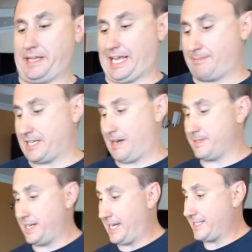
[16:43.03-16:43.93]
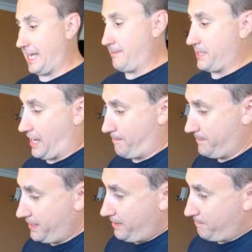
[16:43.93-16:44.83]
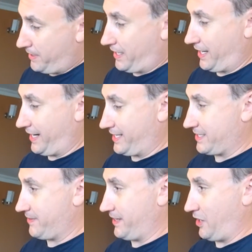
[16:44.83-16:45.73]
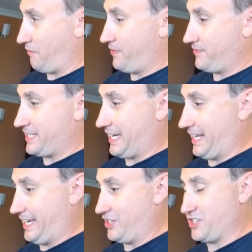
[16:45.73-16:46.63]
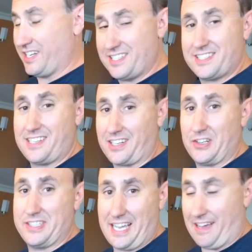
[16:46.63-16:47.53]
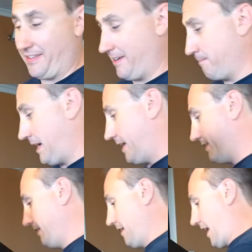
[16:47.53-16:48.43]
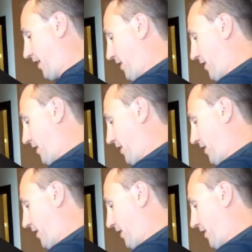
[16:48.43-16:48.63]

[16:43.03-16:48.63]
laptop. It's a nice laptop, but it is 15-inch, and this sucker is heavy. But I don't